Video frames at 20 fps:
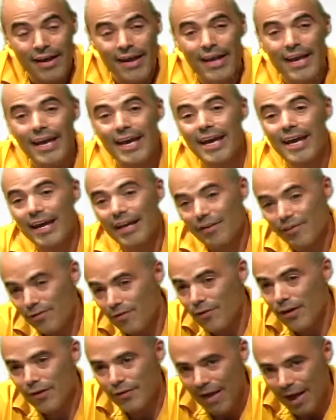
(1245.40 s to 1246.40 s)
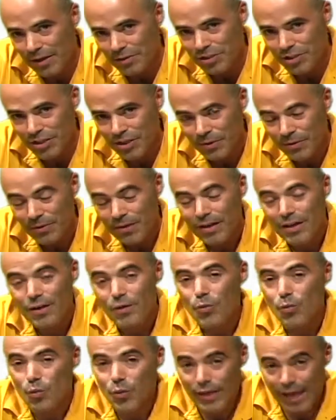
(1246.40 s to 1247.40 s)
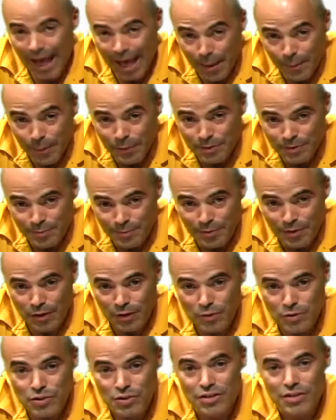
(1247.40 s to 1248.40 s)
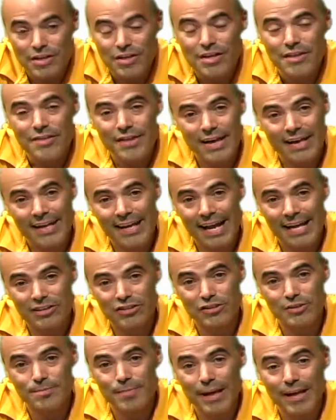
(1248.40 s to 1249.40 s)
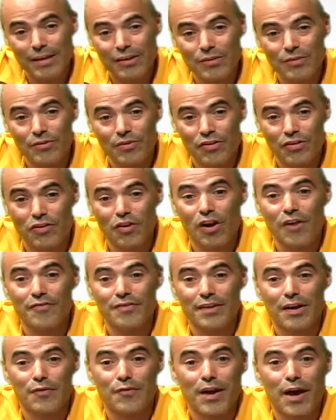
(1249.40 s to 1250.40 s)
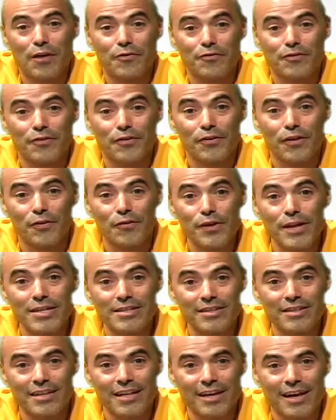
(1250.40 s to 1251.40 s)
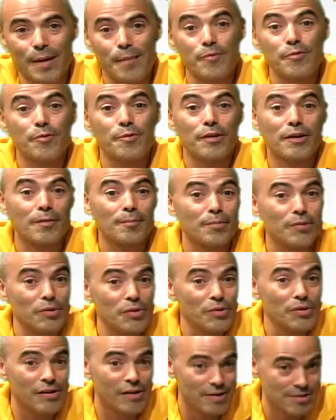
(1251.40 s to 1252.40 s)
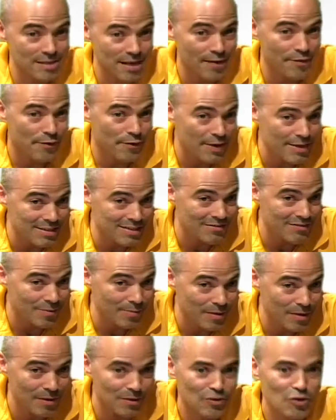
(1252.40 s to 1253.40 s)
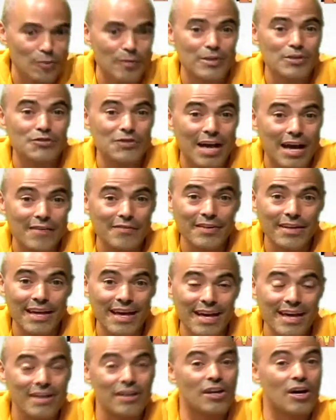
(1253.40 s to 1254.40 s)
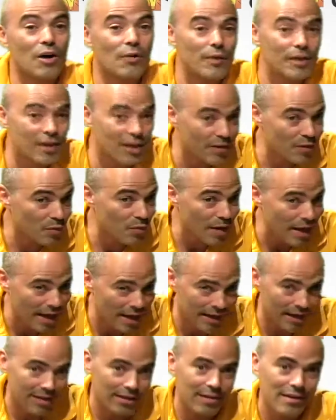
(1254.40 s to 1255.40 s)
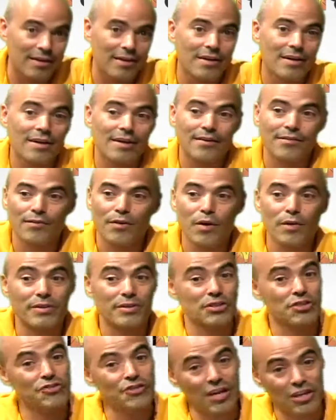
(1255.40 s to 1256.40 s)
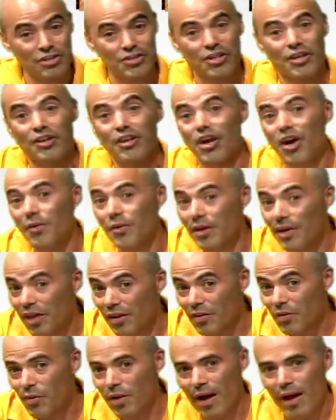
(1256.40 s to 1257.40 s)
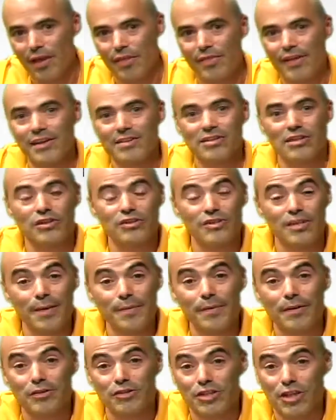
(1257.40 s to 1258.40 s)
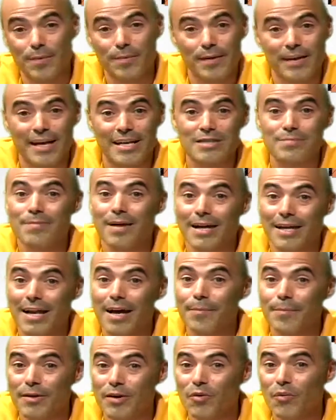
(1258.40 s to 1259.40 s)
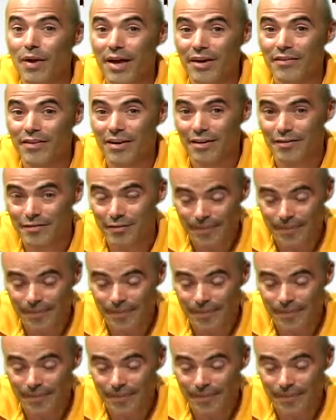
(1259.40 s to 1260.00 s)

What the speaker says: it reroutes you. With Apple's approach, they can actually make you turn off that route for a reason that comes from the computer instead of a reason from you. Too much traffic ahead, go another way. Road construction, go another way. Things that your typical GPS might not be aware of.